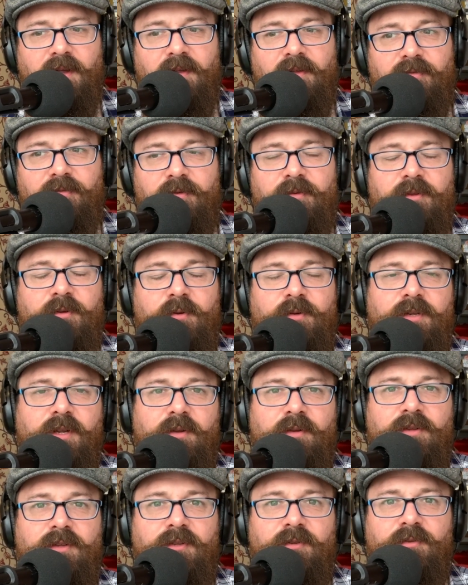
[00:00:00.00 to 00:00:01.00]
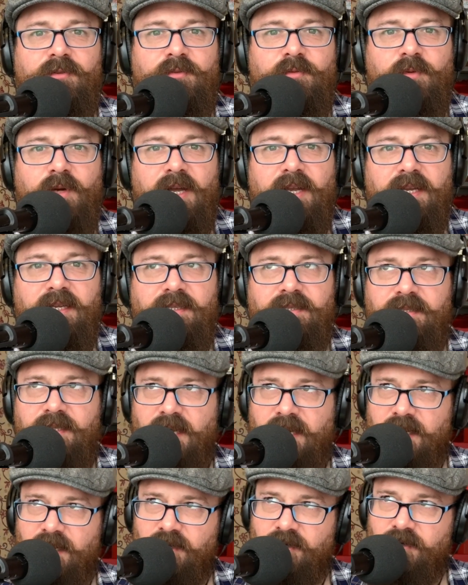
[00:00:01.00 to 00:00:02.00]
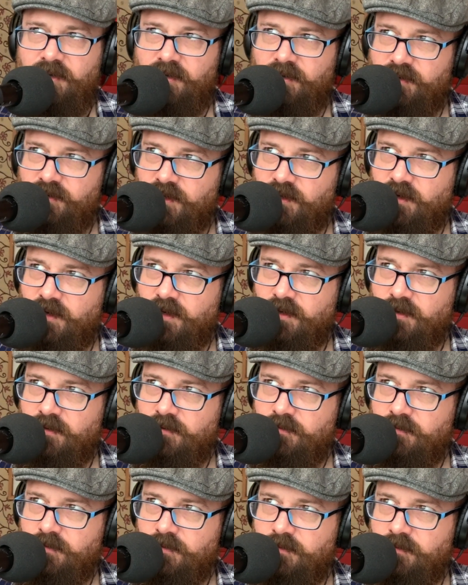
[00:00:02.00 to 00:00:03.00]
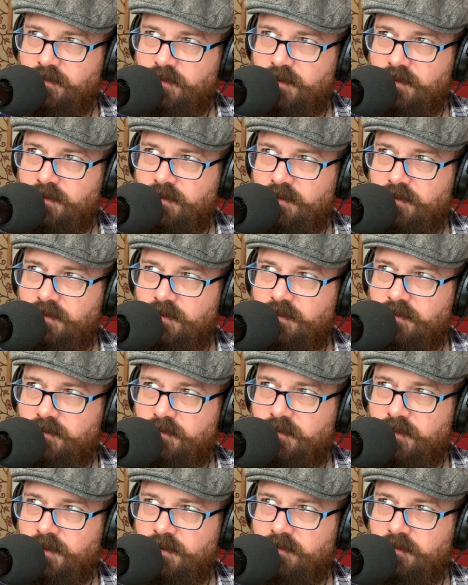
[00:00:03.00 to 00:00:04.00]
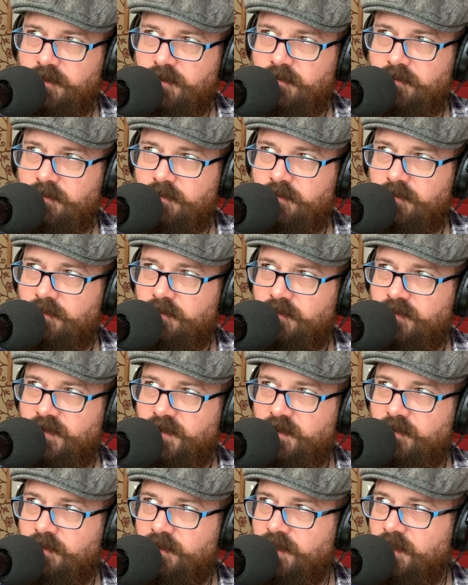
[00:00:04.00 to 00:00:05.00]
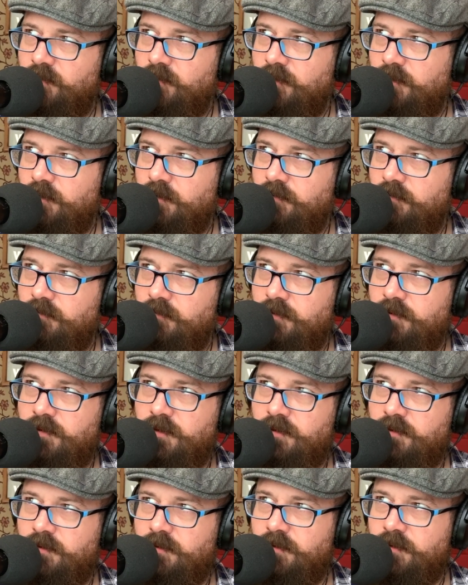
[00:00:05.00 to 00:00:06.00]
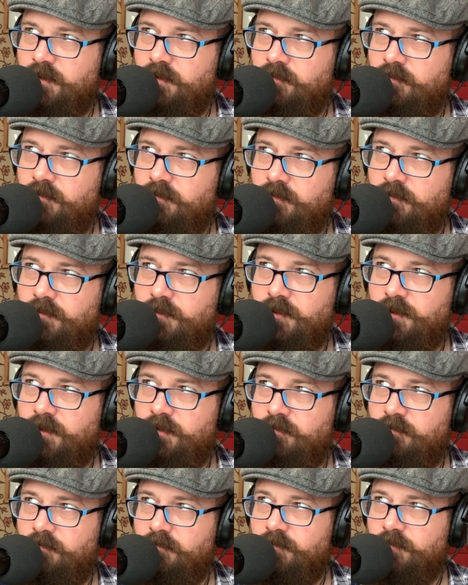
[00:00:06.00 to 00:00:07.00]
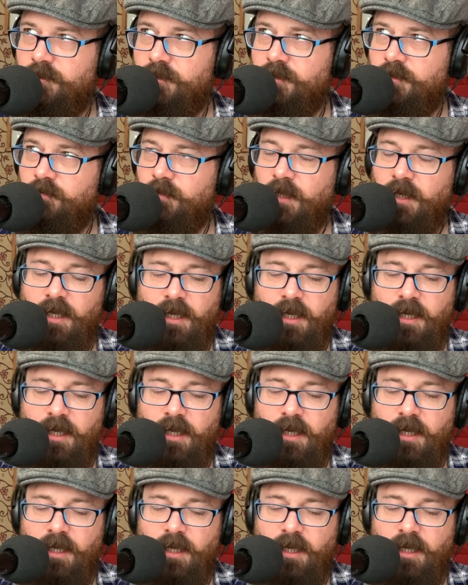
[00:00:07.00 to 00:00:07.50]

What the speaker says: through the audio cues when it's getting good. So you're like, oh, it's just find out what's happening now. This is exciting. Brilliant, brilliant.